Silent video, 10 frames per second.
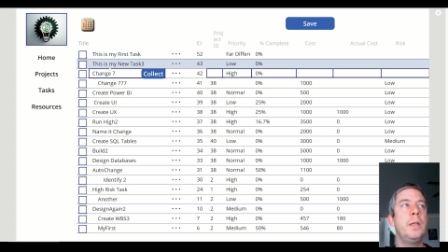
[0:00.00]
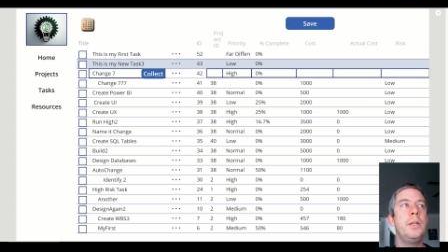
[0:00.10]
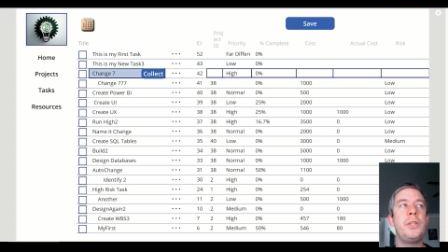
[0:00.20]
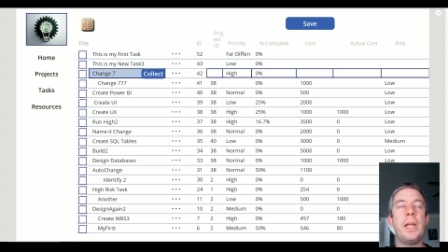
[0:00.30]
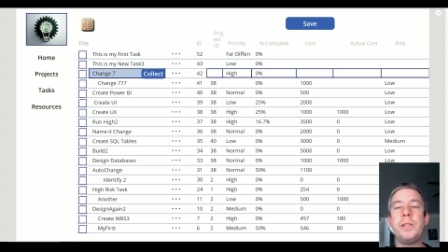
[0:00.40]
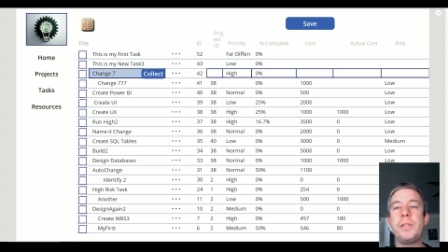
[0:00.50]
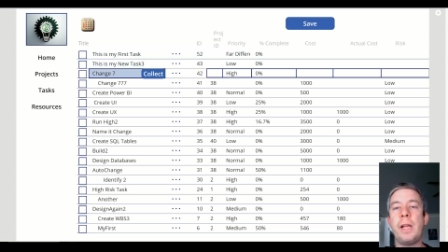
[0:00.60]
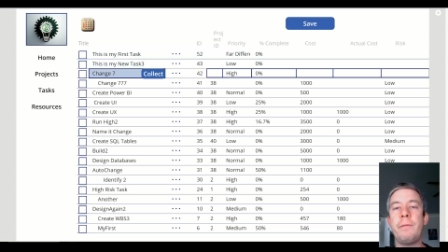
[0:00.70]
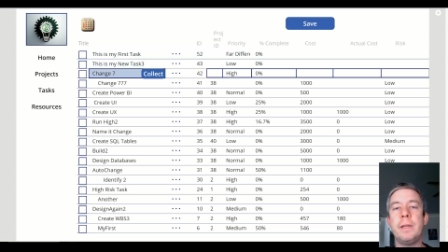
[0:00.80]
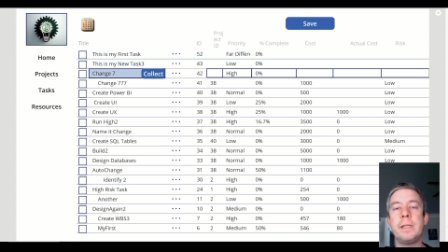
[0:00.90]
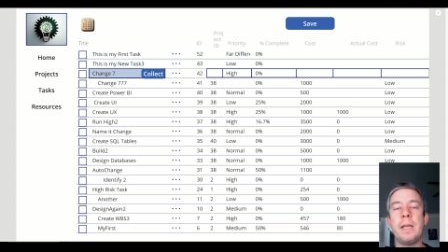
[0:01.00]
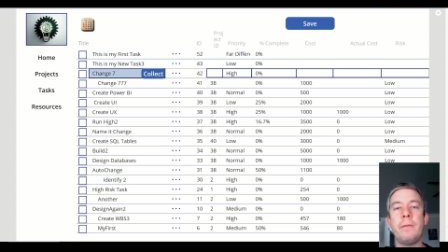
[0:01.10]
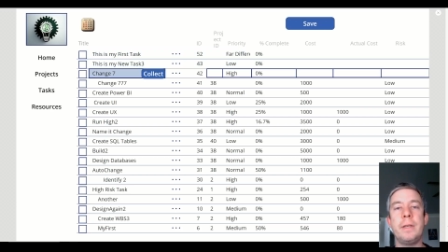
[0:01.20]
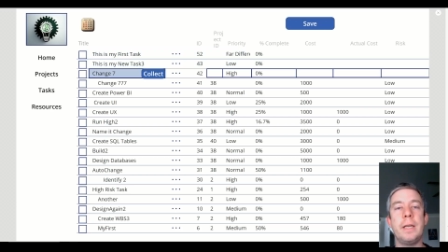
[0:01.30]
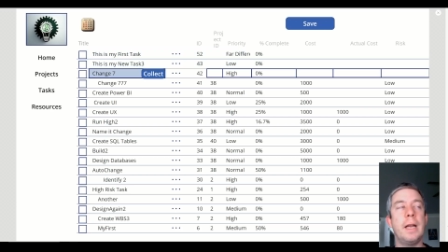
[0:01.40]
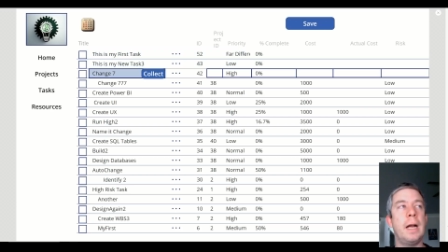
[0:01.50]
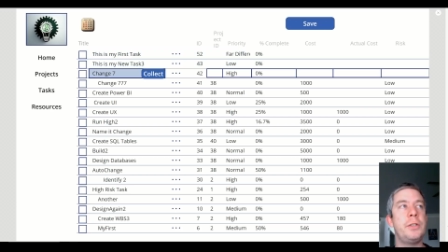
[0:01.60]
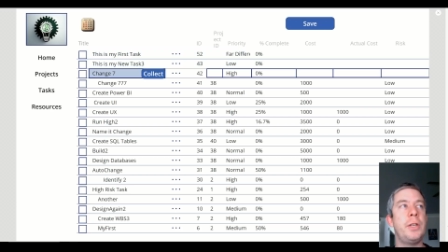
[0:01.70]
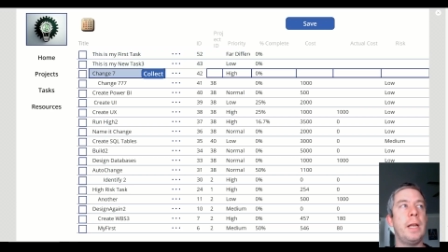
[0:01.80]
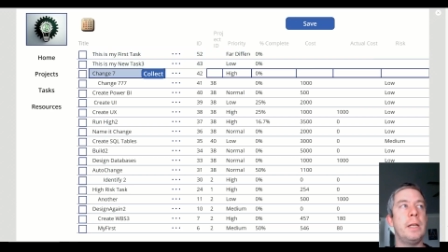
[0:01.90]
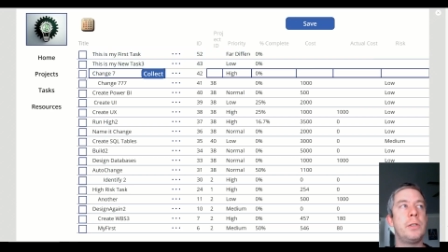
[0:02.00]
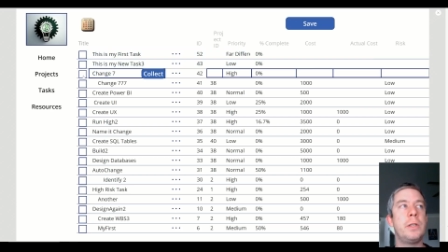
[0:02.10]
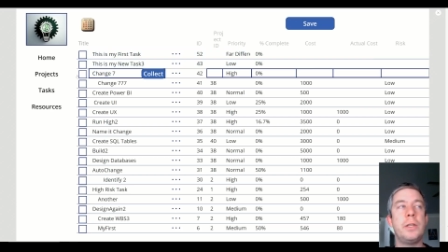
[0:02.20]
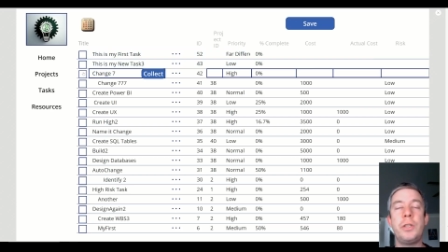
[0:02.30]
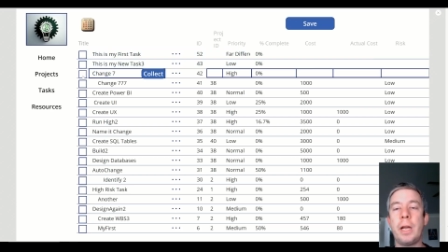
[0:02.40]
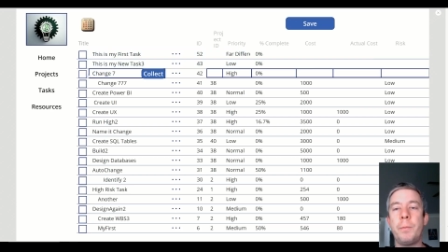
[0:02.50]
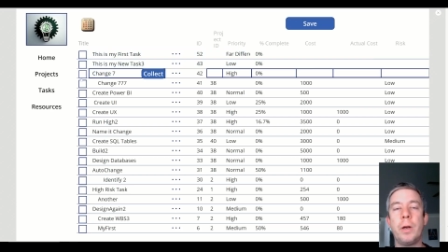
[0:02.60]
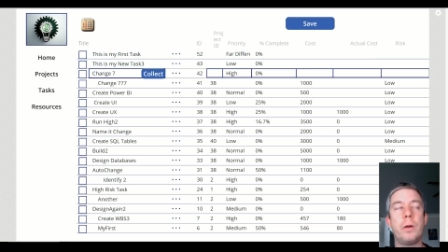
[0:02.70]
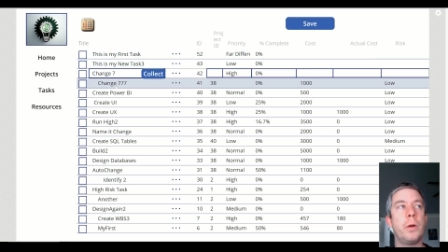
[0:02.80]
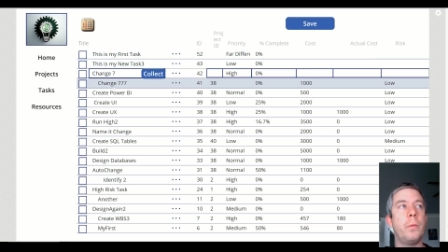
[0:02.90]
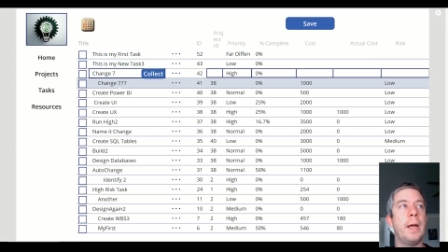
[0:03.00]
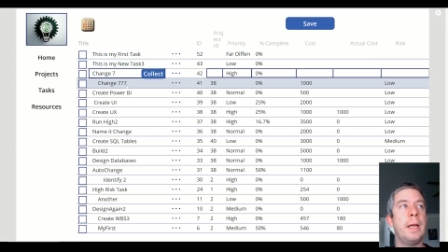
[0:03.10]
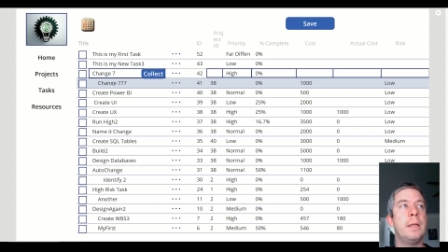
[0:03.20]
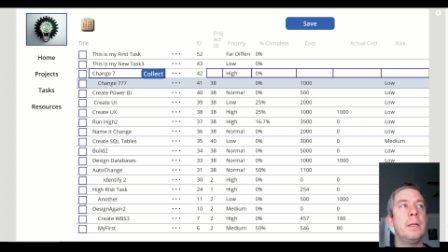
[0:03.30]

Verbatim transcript: Change 7, 7 did not change. The check mark went away.